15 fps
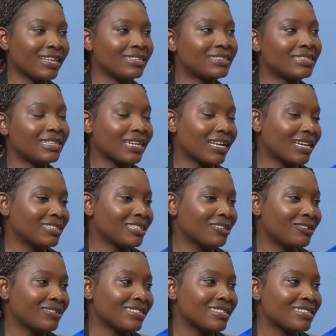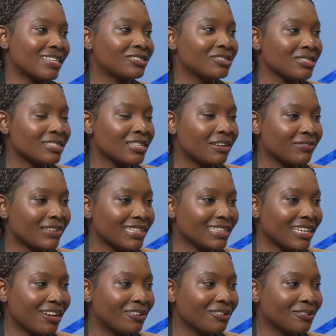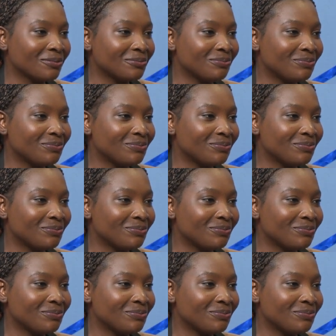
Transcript: the three categories that we serve right now.